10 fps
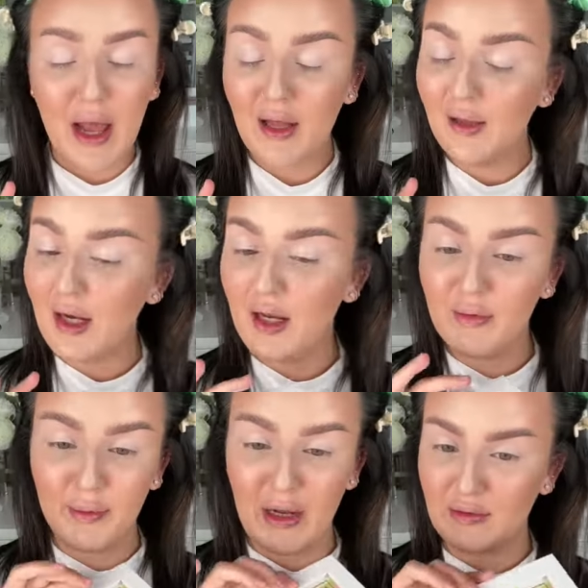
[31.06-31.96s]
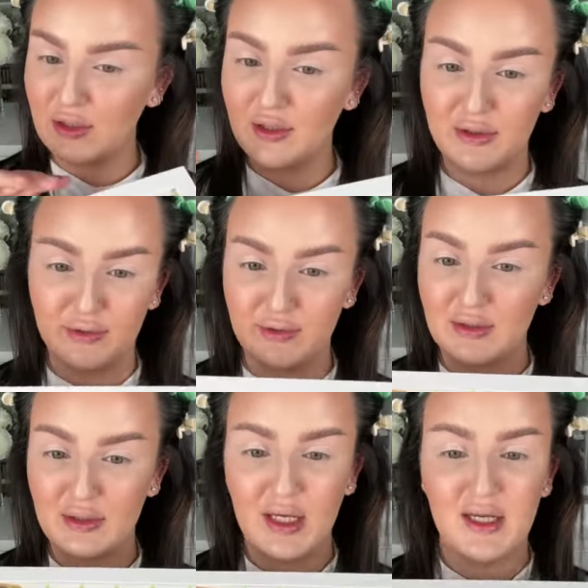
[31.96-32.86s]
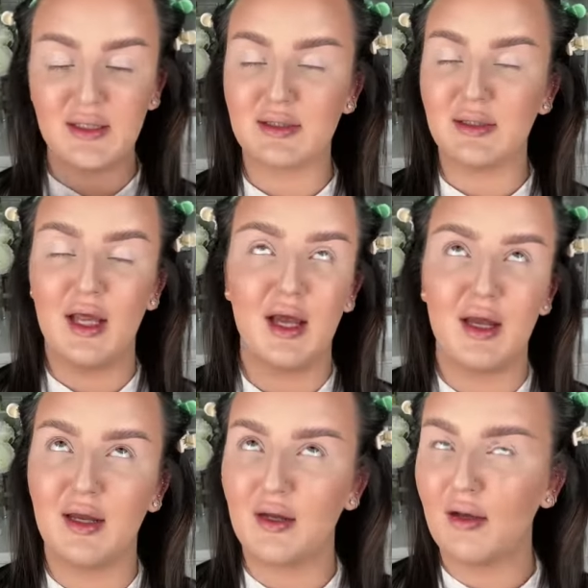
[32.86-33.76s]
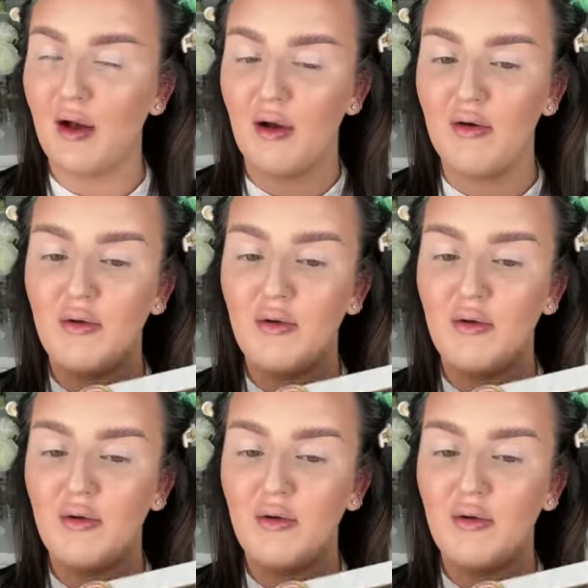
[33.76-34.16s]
I am about to use is like, oh